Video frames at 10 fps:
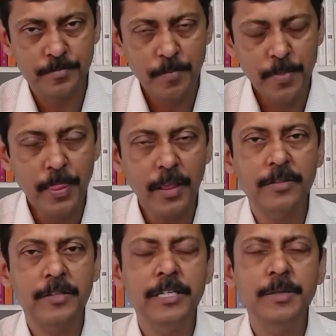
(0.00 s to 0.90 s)

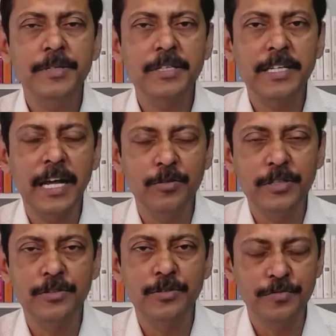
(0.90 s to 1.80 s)
30%
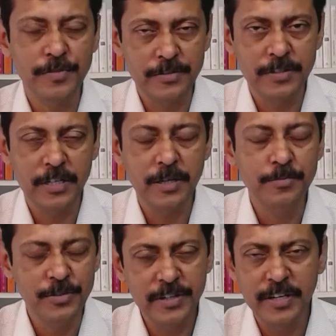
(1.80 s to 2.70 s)
allocation to fixed
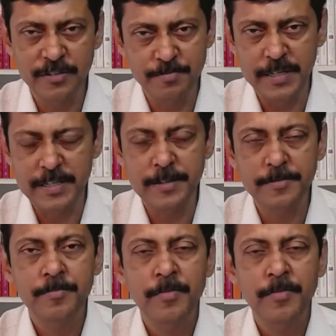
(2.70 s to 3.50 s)
income, generally speaking.